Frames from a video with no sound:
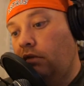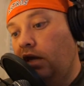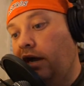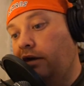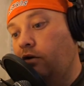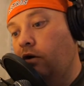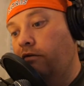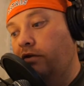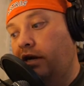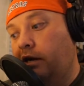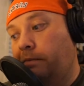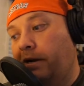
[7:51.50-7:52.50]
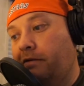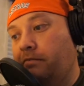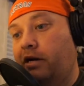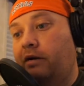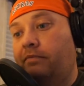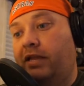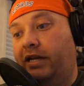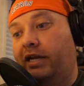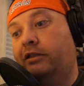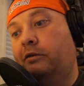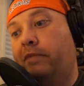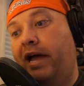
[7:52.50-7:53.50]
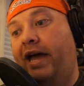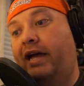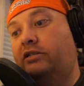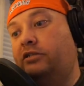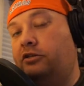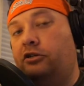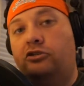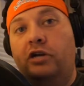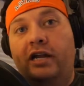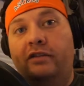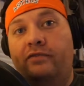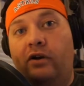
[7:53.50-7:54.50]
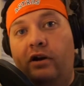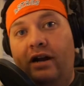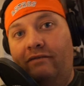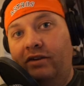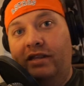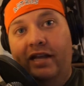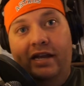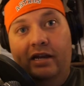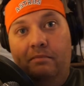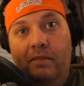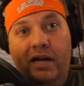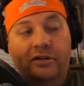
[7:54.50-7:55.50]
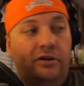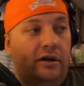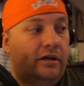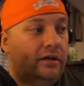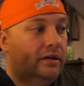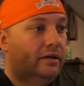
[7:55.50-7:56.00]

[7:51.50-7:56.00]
I go over there, pick them up. They get their bags, and they're transferring everything into my truck.